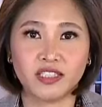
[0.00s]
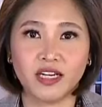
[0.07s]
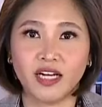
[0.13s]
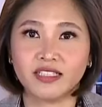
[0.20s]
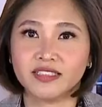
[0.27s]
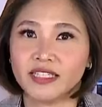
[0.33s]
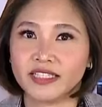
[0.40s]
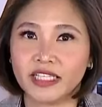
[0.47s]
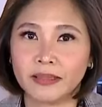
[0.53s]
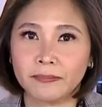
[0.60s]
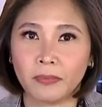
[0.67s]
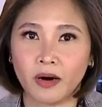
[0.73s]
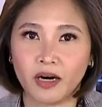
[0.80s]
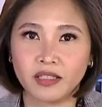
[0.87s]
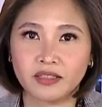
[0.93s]
not taking
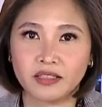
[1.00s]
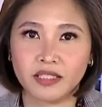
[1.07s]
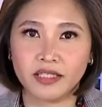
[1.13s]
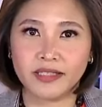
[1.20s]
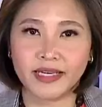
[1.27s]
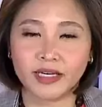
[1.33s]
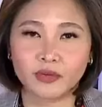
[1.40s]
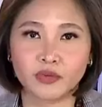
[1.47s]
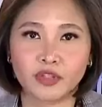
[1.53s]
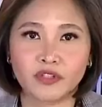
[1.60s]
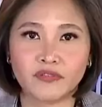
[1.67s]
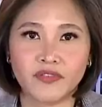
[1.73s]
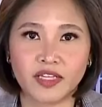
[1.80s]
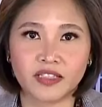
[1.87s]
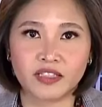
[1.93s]
part in a
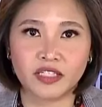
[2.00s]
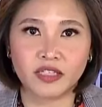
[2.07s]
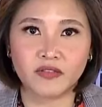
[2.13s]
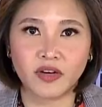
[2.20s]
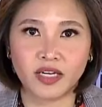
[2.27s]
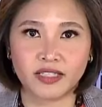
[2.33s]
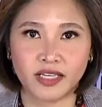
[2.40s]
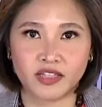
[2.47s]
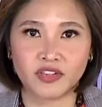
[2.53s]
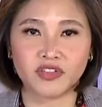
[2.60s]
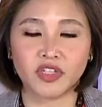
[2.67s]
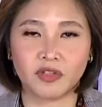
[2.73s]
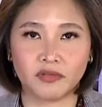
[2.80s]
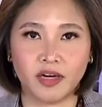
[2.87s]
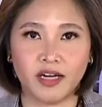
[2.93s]
counteroffensive against
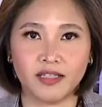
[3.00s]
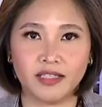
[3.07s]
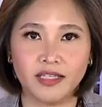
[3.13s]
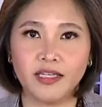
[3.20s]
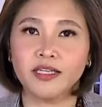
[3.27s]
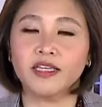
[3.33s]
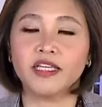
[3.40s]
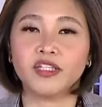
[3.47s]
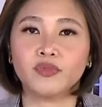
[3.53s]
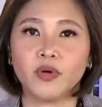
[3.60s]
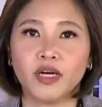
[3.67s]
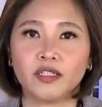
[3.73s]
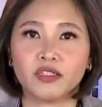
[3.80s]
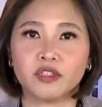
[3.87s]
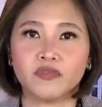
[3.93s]
Iran.
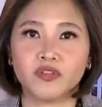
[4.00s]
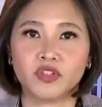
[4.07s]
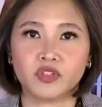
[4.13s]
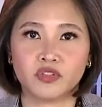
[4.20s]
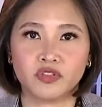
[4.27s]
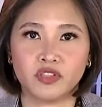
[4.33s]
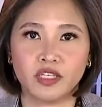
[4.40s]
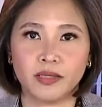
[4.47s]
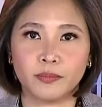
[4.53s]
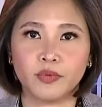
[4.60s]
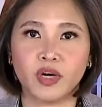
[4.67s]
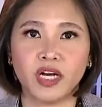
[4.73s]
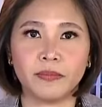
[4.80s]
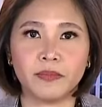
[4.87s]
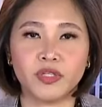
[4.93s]
Israeli officials say
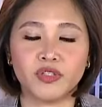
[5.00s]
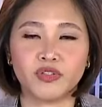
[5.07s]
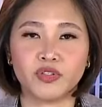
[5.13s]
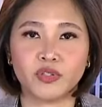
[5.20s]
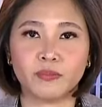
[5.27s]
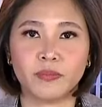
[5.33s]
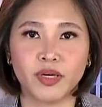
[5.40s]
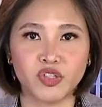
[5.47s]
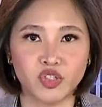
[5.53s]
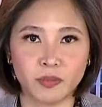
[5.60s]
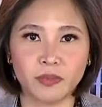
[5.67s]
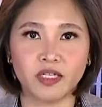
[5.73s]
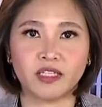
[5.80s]
Prime Minister Benjamin